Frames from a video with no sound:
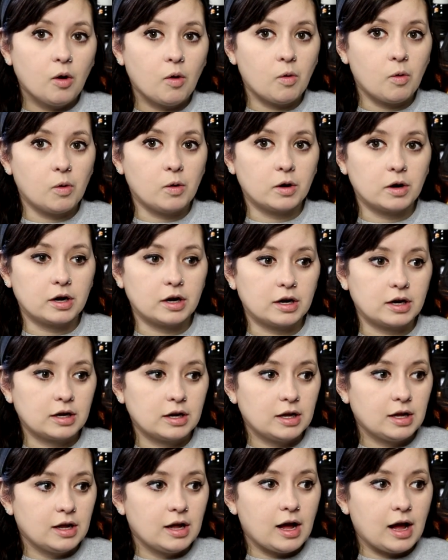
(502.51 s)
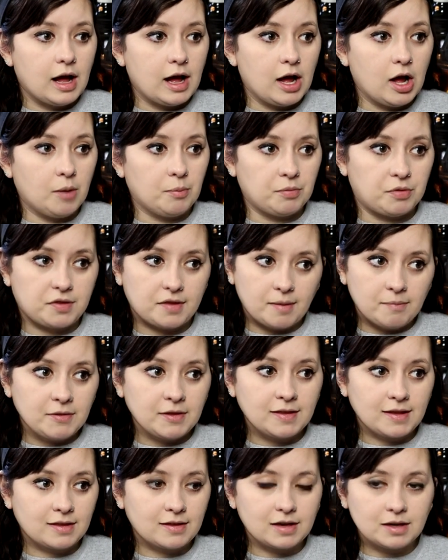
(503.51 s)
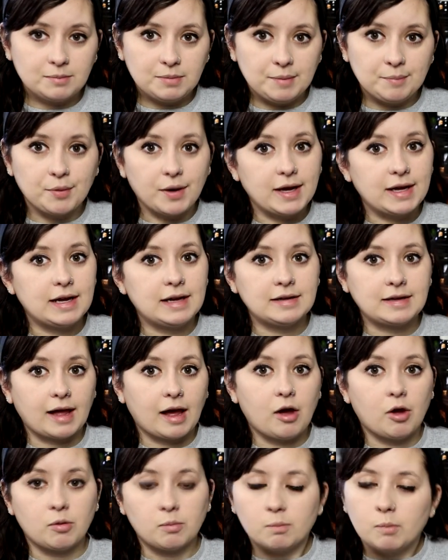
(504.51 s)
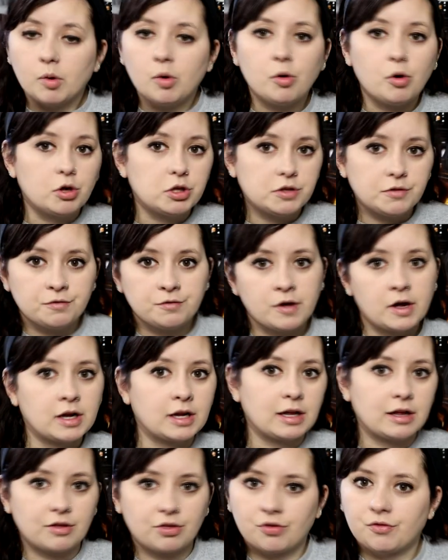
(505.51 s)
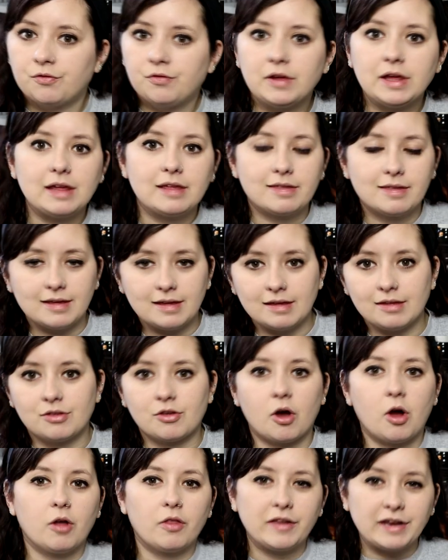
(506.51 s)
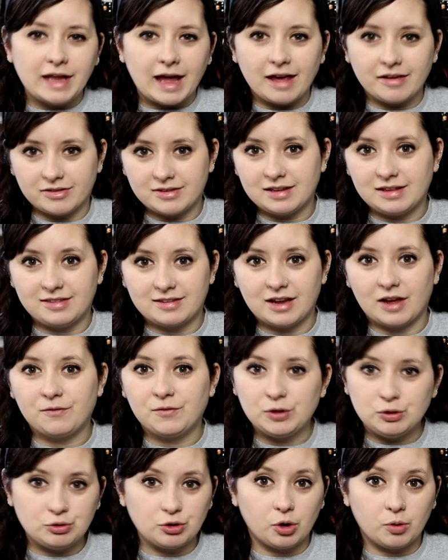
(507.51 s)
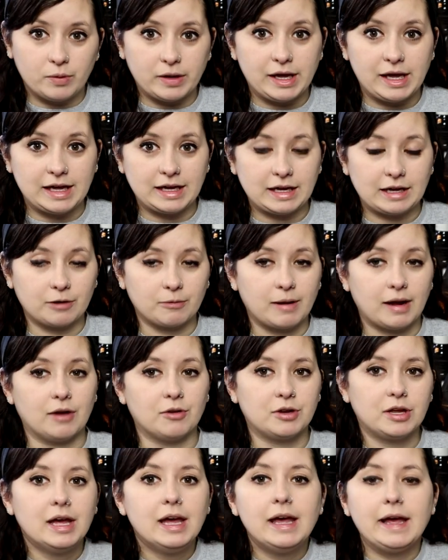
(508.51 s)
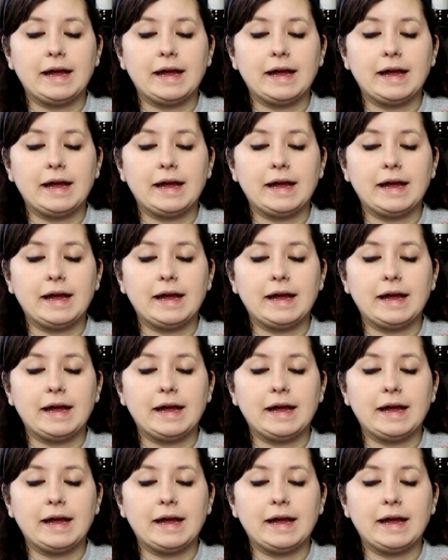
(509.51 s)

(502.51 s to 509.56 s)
or something that's gonna be breaking down mold, fungus, feces, all the nasty stuff you don't want hanging around.